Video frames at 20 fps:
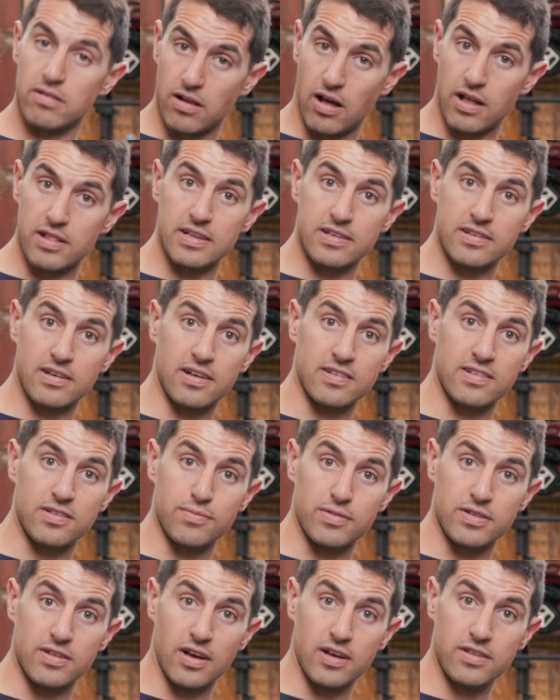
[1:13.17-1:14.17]
like this
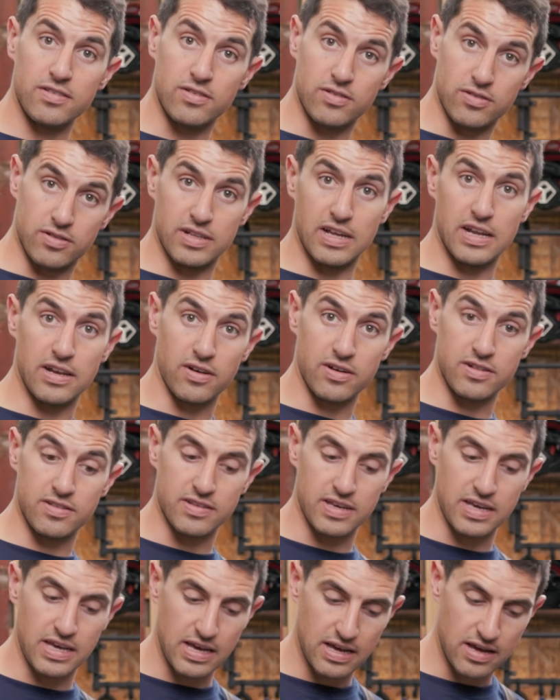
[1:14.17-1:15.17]
customer does on their
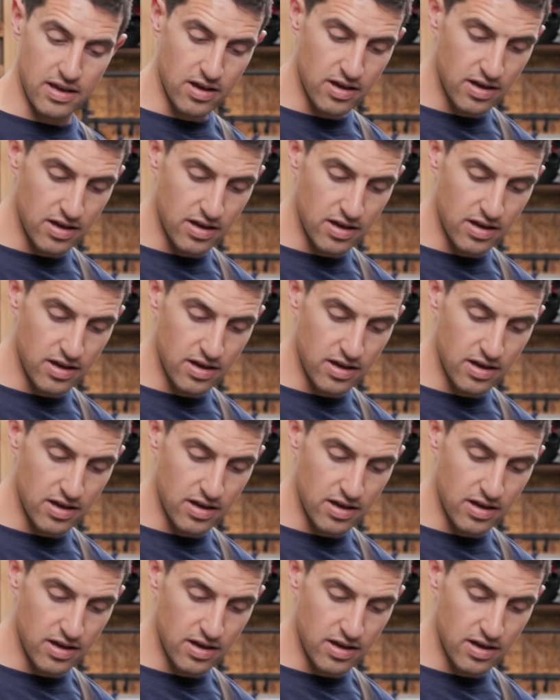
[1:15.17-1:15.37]
90.